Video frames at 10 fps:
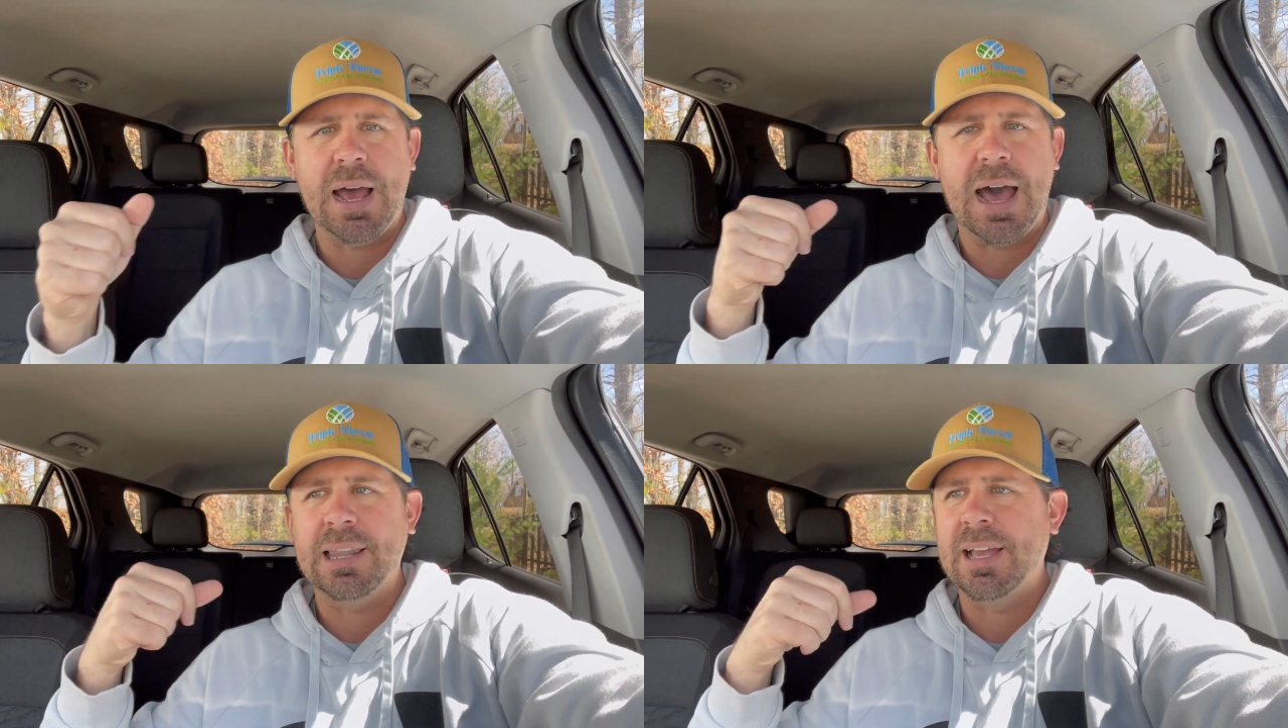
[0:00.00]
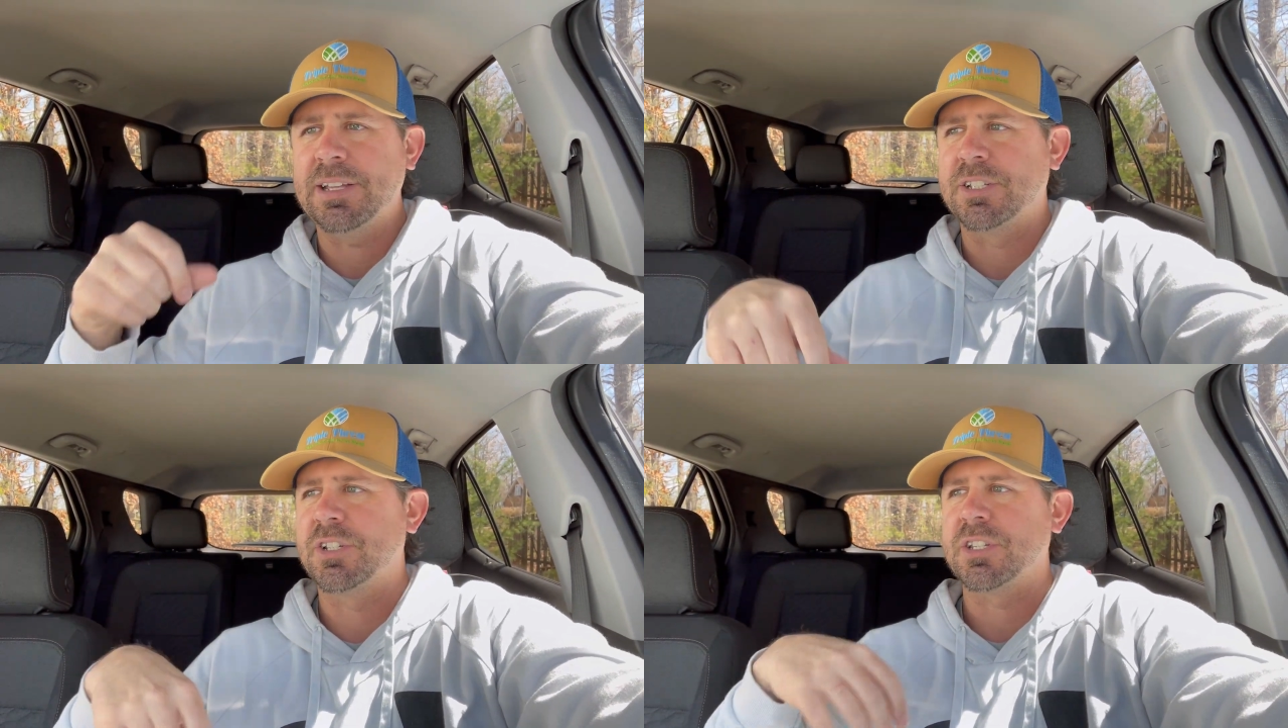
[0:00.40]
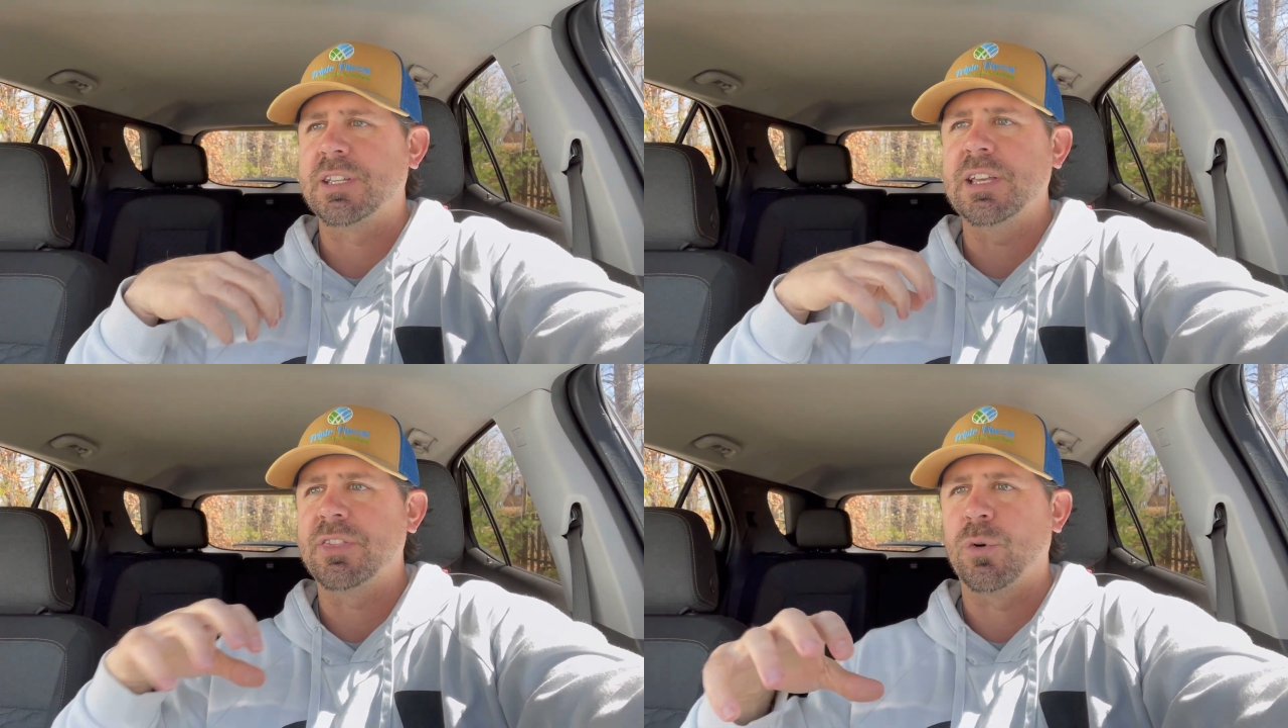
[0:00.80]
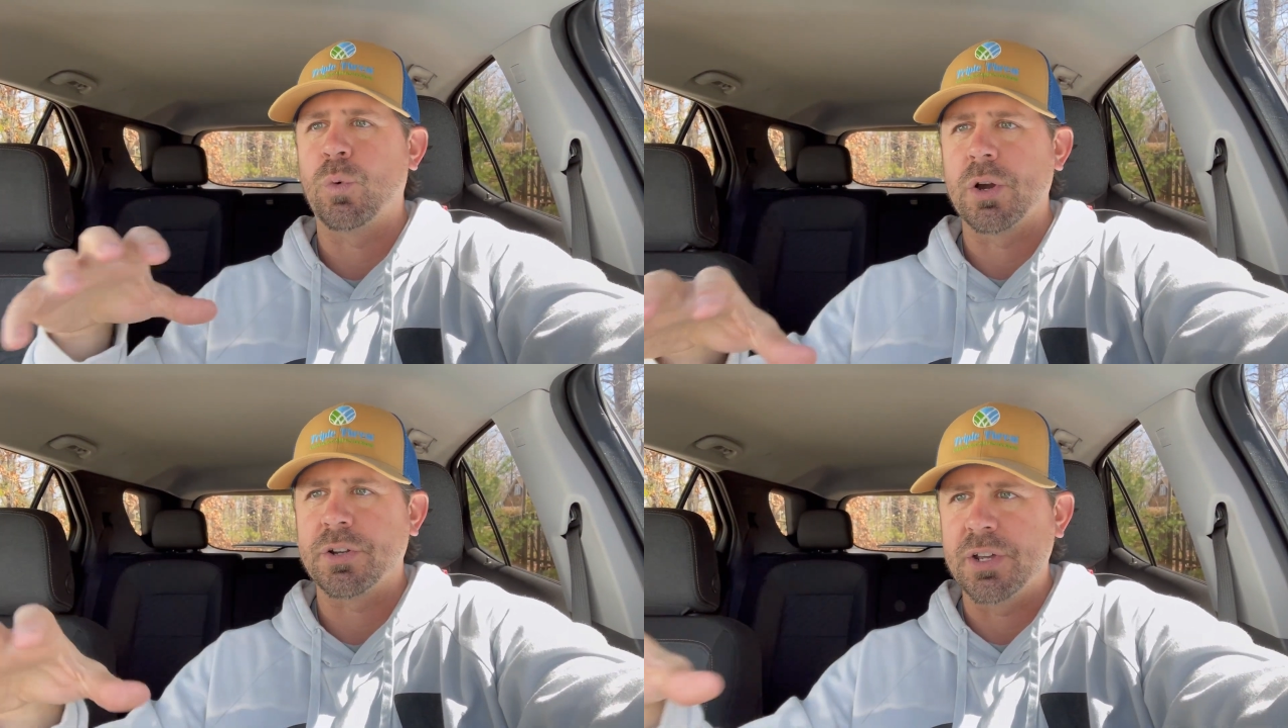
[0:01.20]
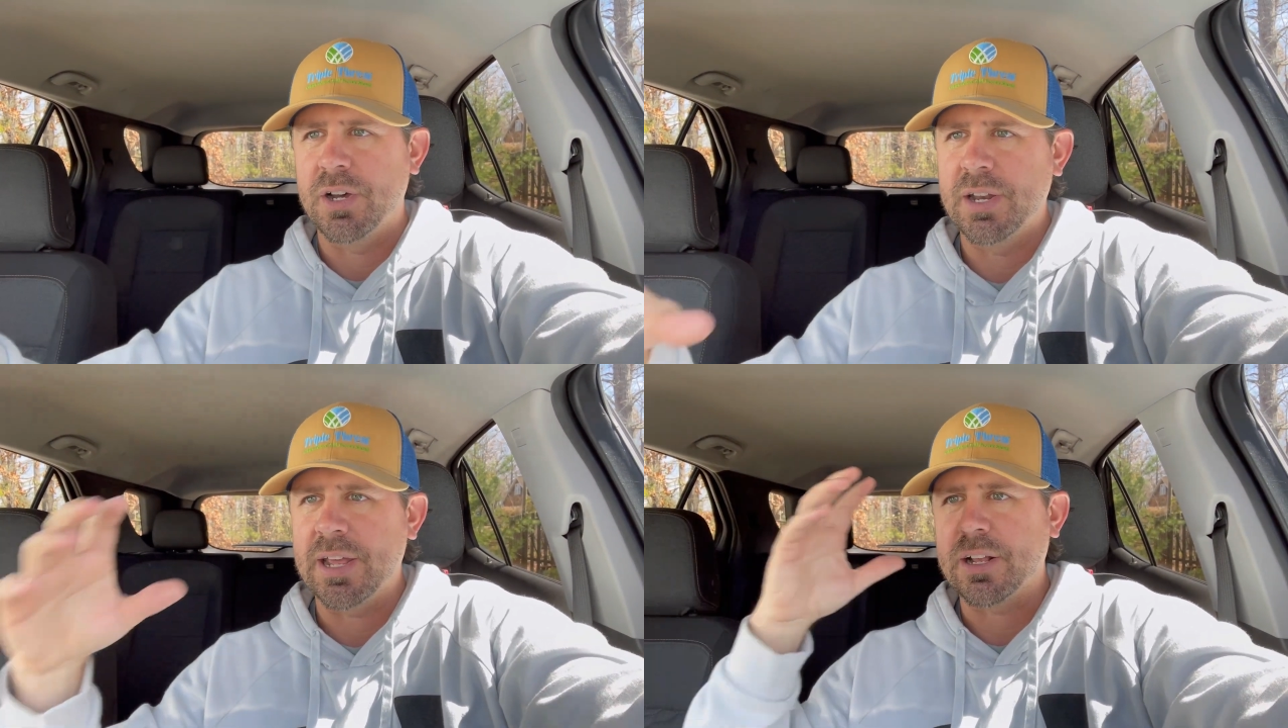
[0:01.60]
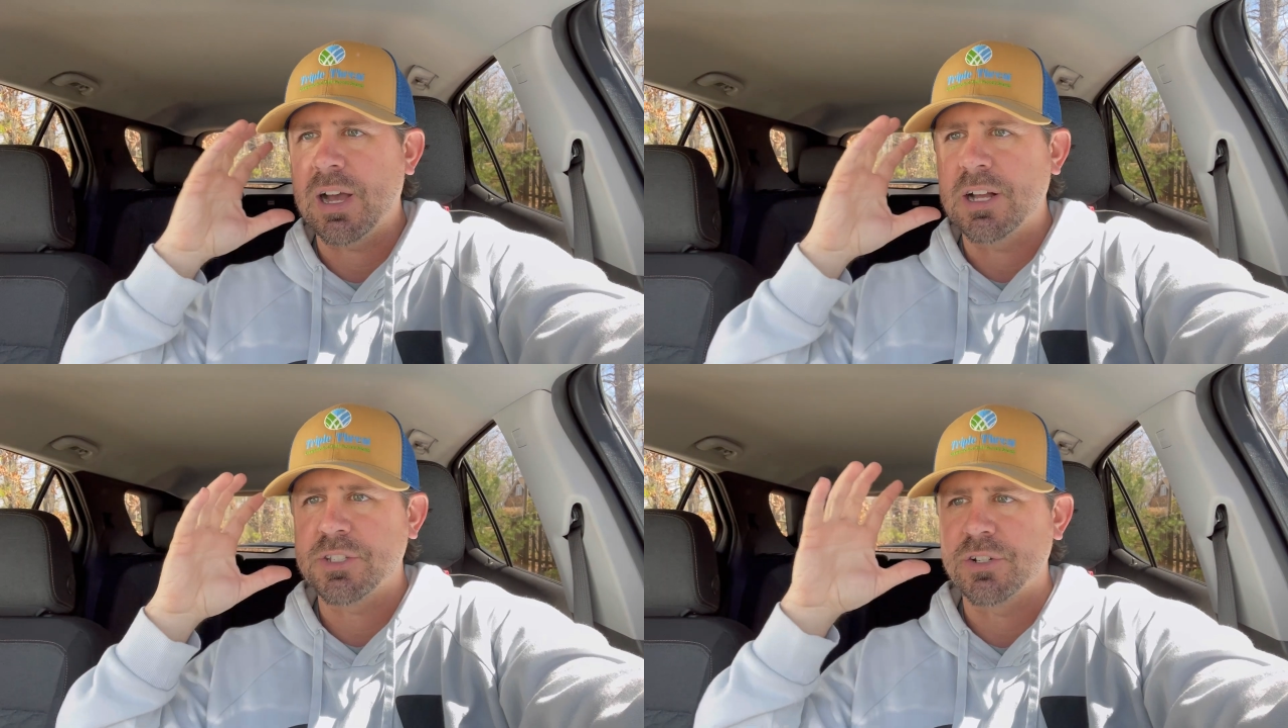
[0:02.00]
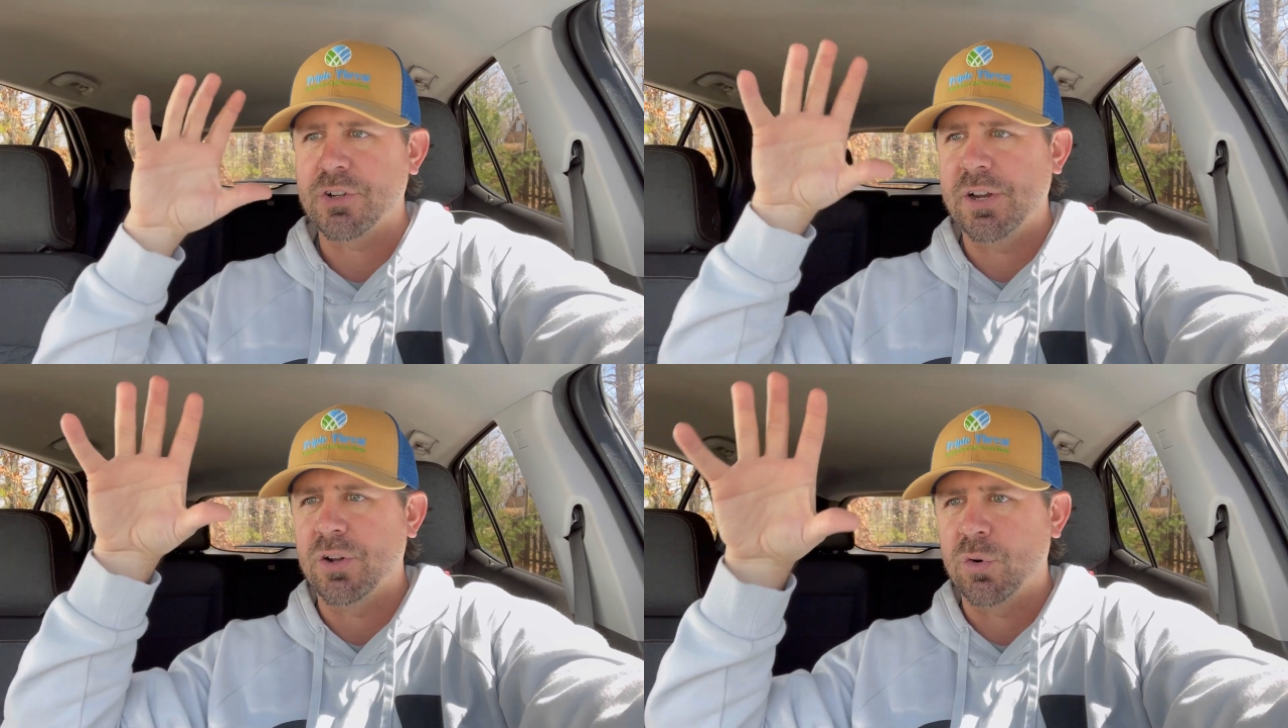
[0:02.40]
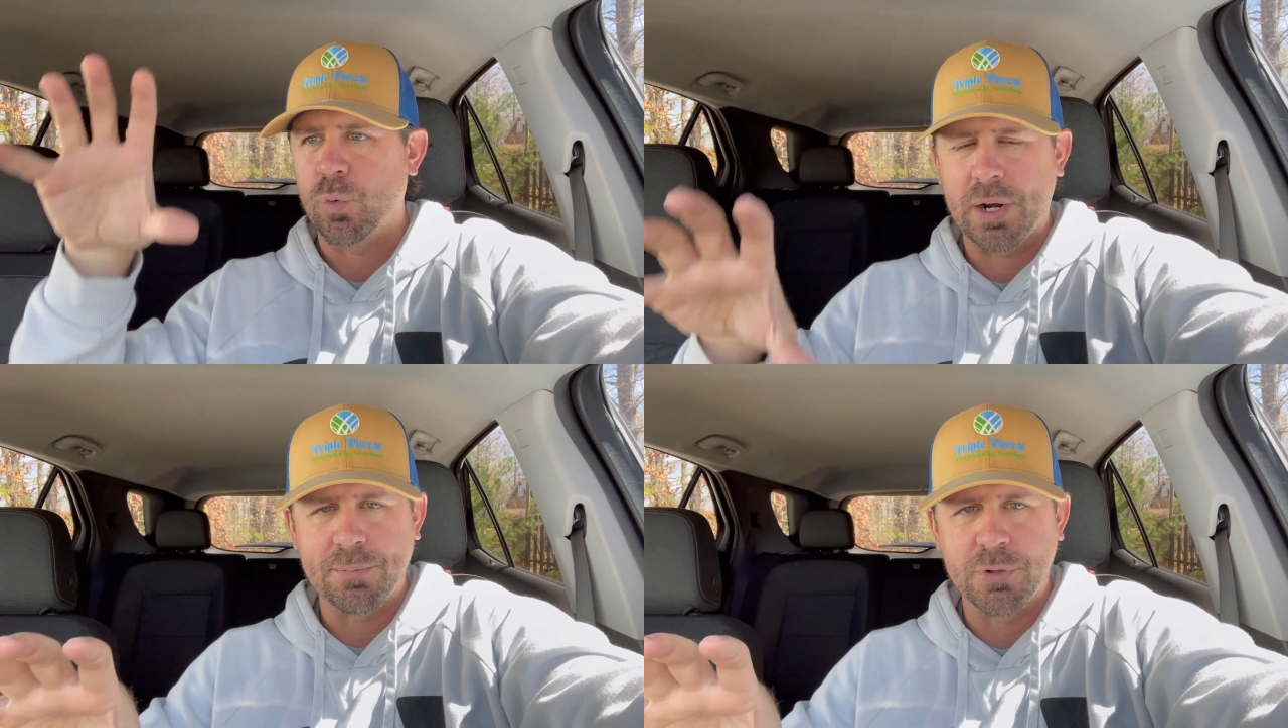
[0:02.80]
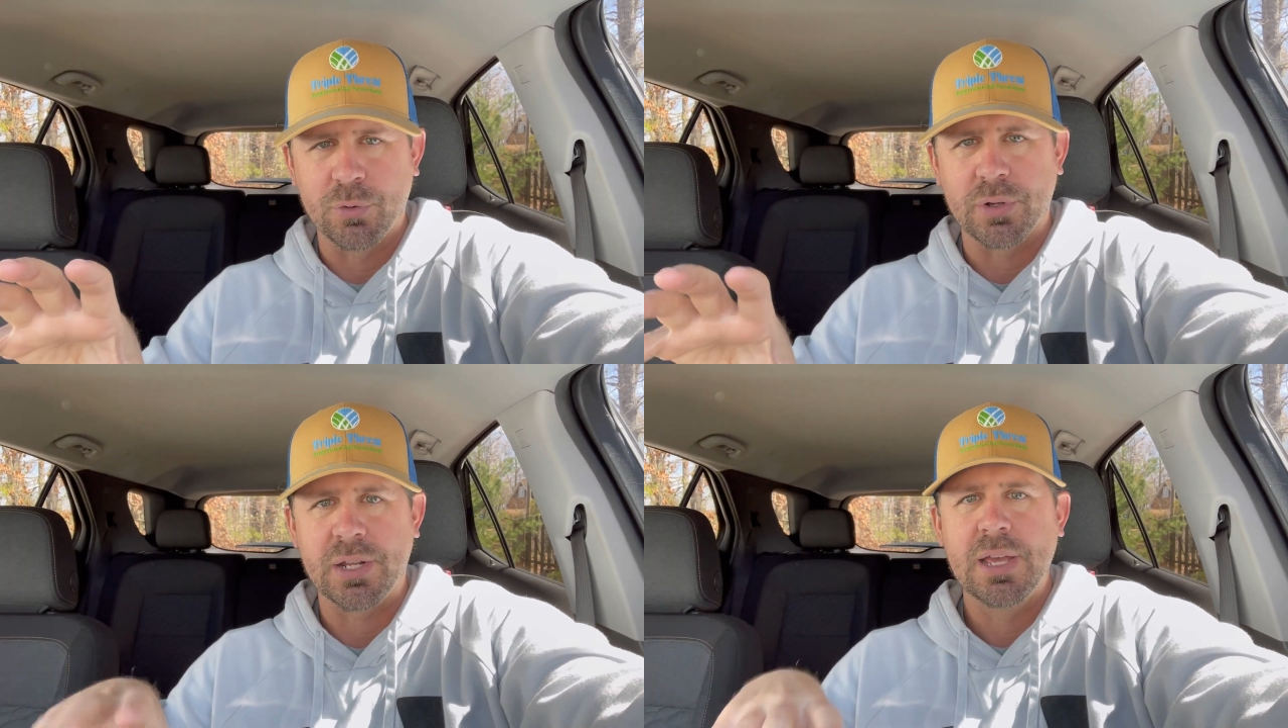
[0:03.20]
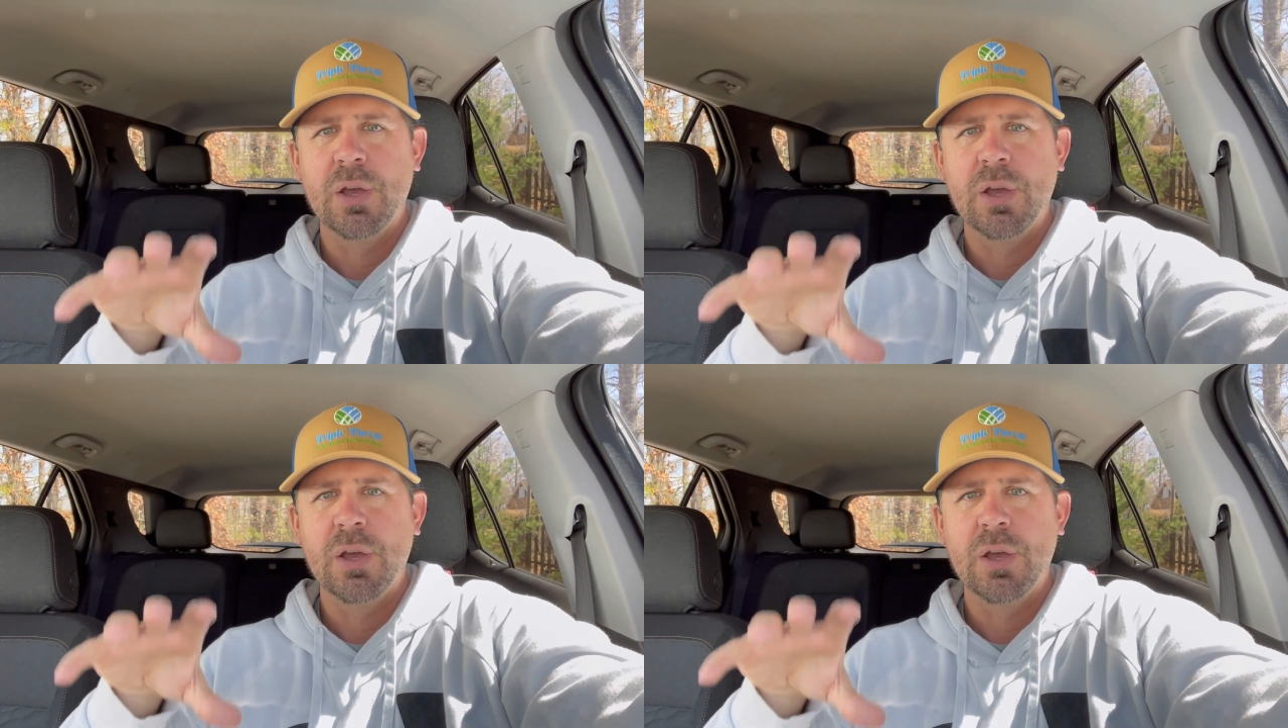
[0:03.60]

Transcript: I like to just get the work done and concentrate on what I'm doing.